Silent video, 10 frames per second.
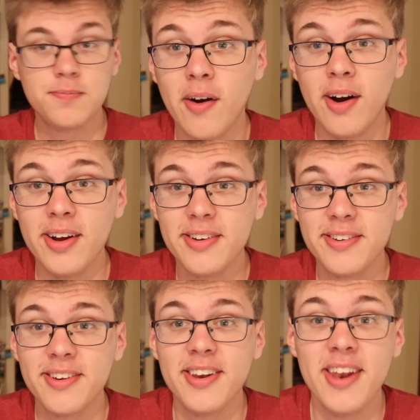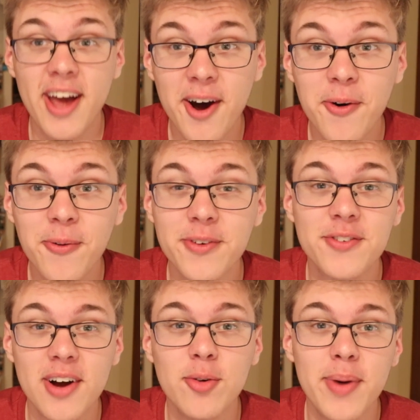Alright, now we've
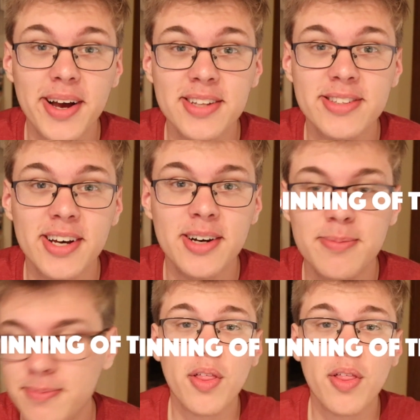traveled back in time.